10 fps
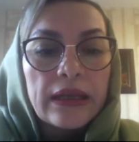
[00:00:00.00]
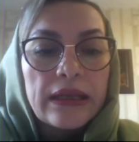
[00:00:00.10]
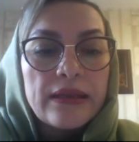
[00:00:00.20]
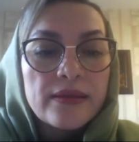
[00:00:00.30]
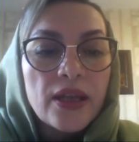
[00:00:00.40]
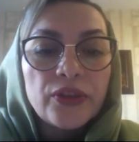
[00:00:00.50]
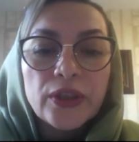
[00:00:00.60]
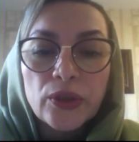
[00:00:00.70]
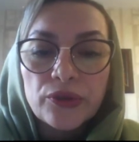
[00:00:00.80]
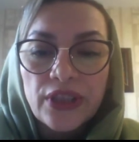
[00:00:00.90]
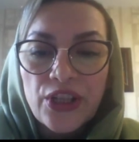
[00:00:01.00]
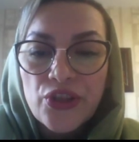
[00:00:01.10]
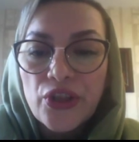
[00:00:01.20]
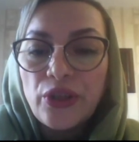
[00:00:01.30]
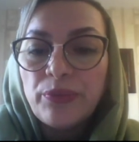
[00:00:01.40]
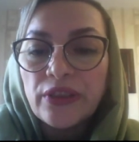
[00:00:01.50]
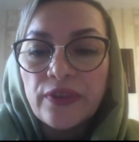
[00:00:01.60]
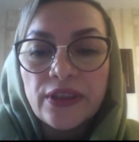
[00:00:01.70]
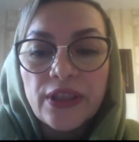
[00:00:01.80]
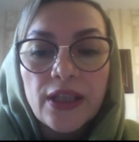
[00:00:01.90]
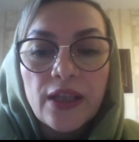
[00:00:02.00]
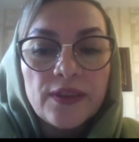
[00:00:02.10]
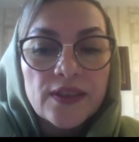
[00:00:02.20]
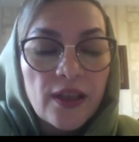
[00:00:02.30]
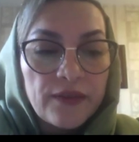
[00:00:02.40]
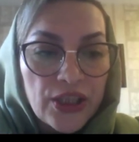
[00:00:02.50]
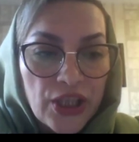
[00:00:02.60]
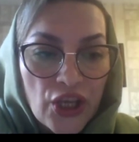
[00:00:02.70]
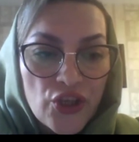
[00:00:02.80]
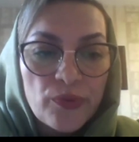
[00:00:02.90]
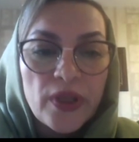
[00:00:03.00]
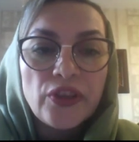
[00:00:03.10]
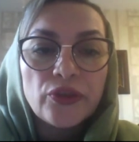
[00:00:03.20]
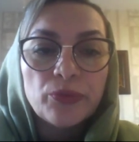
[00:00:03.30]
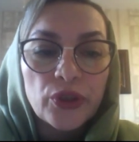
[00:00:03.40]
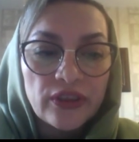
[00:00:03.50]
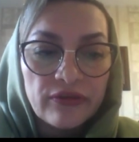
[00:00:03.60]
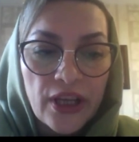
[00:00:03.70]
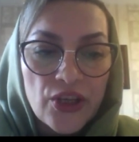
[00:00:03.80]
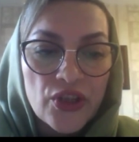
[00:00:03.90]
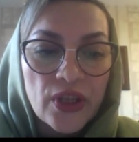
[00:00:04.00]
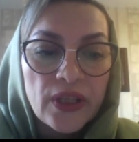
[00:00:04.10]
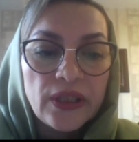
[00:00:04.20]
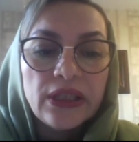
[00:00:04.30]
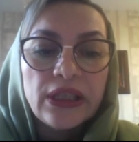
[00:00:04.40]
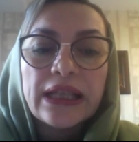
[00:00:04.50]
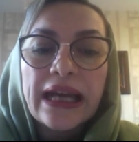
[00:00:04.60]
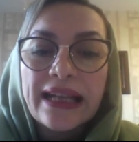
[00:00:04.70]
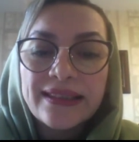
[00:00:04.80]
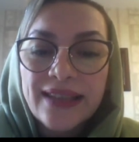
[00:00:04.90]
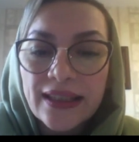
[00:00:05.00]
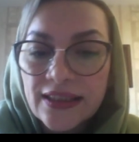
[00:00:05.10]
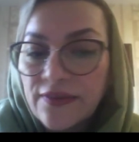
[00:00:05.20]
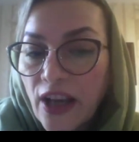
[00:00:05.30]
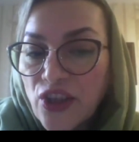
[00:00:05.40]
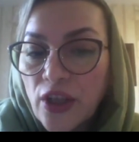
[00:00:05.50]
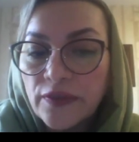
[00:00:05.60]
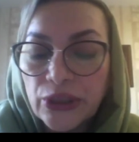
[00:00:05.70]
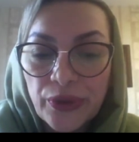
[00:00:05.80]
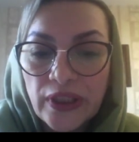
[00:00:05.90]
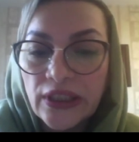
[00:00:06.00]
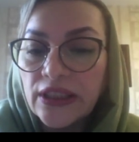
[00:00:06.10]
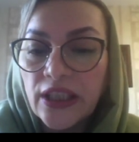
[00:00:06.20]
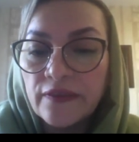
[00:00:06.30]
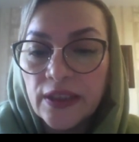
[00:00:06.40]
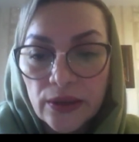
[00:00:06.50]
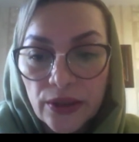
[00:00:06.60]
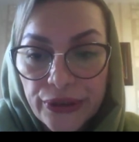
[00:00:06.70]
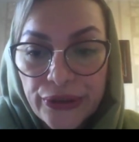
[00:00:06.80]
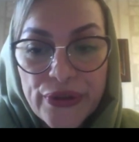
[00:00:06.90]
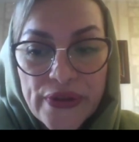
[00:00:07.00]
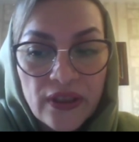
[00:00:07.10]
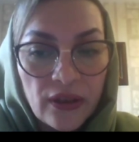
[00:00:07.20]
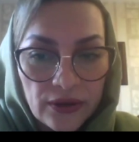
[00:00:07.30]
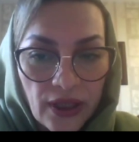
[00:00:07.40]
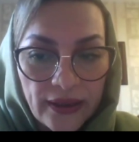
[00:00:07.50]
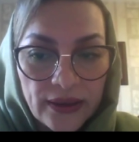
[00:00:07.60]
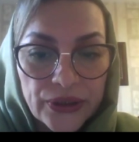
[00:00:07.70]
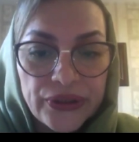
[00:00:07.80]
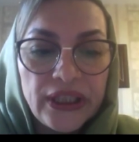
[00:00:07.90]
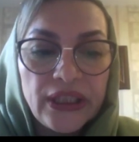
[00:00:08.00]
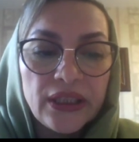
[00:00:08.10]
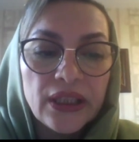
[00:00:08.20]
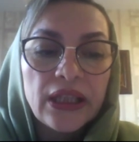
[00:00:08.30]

Is there a correlation between the levels of engagement, motivation, and satisfaction of Iranian EFL learners in online learning?